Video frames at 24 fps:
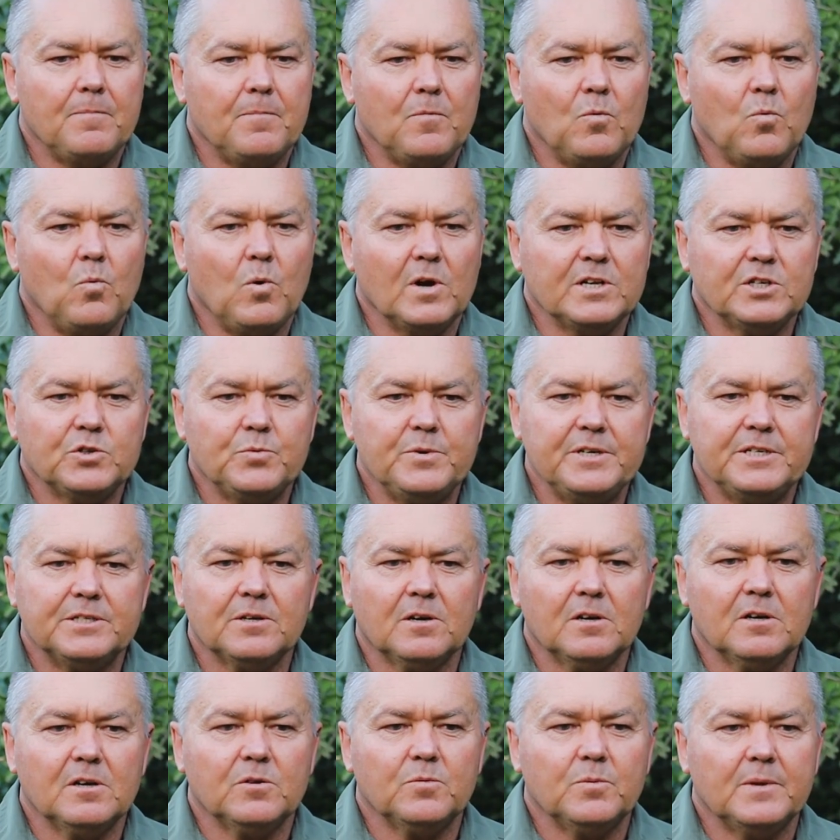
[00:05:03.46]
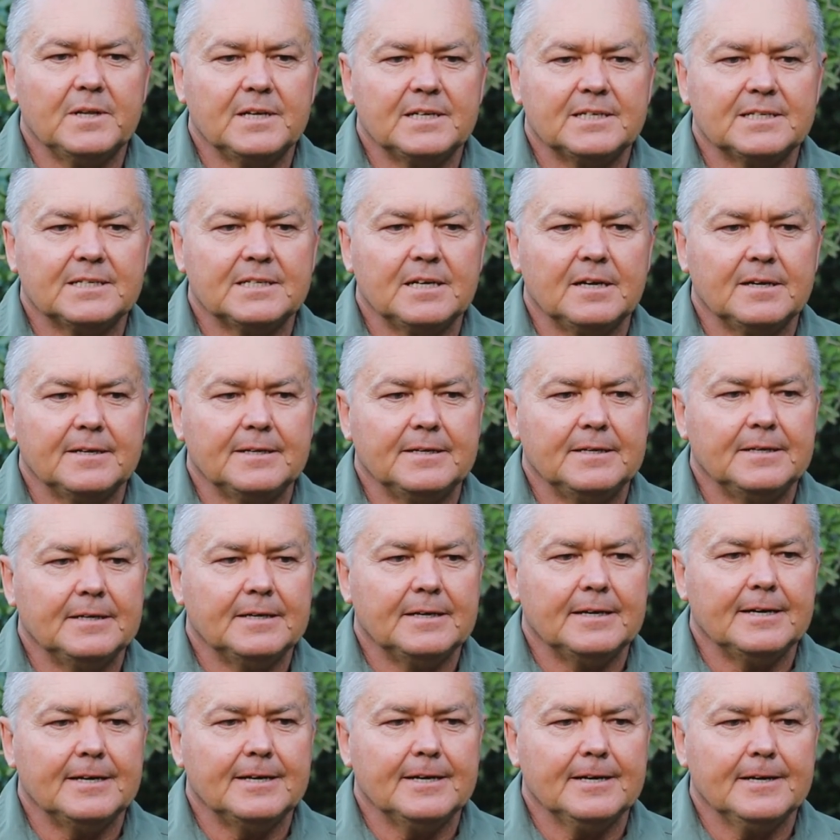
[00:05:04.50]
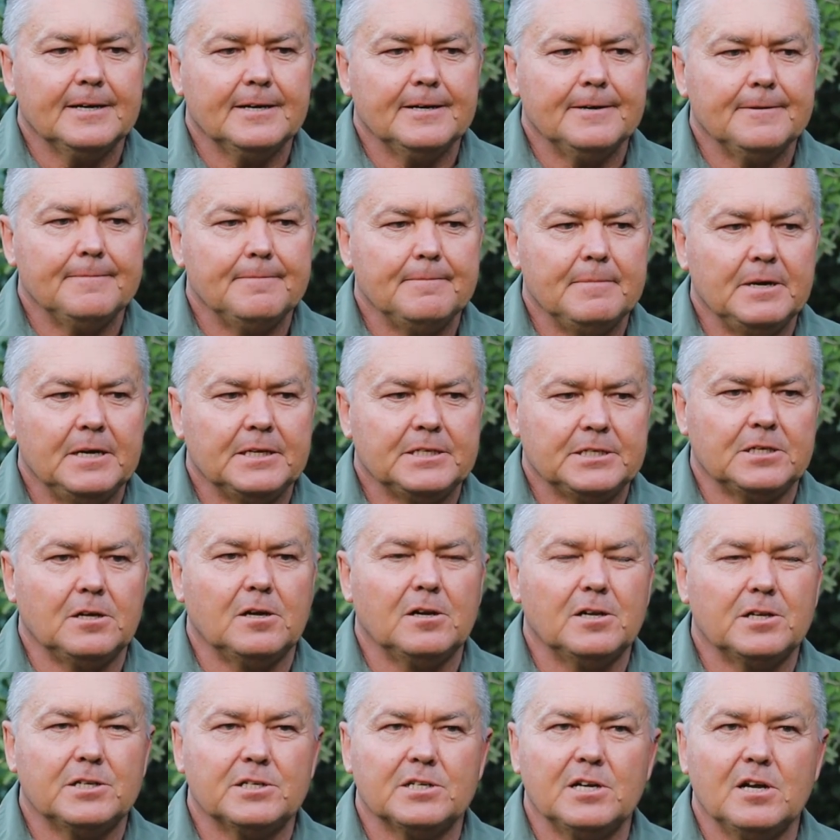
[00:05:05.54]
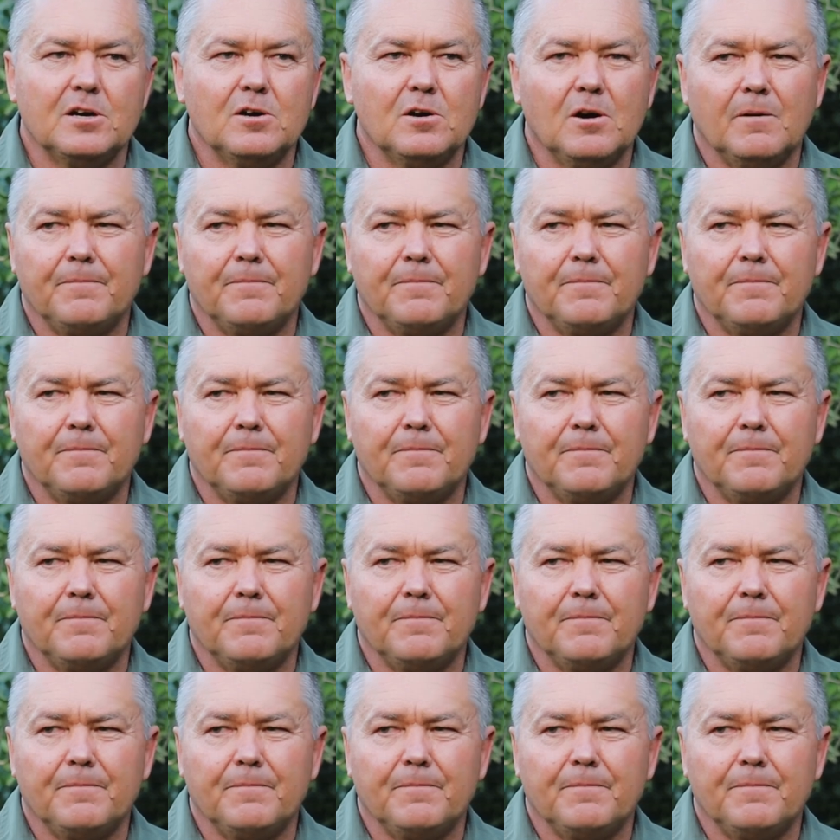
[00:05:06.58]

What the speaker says: once we started with the stud, it started slow.